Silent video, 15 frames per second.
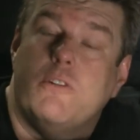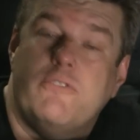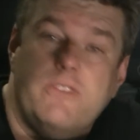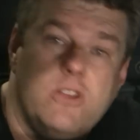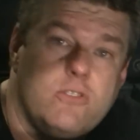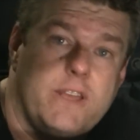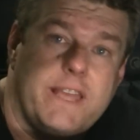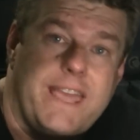what
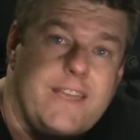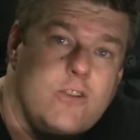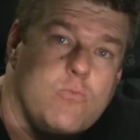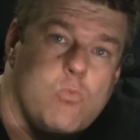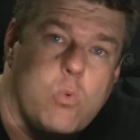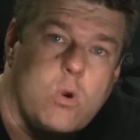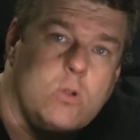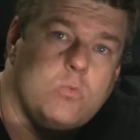feels like a
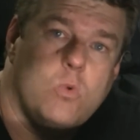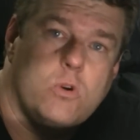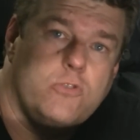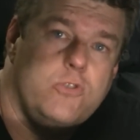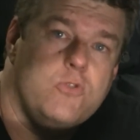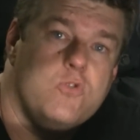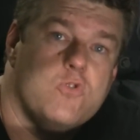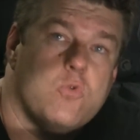World War
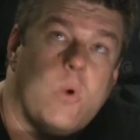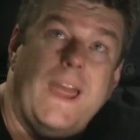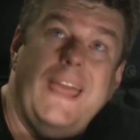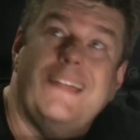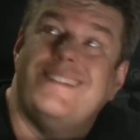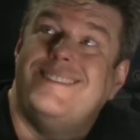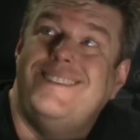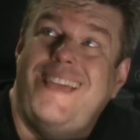II Grant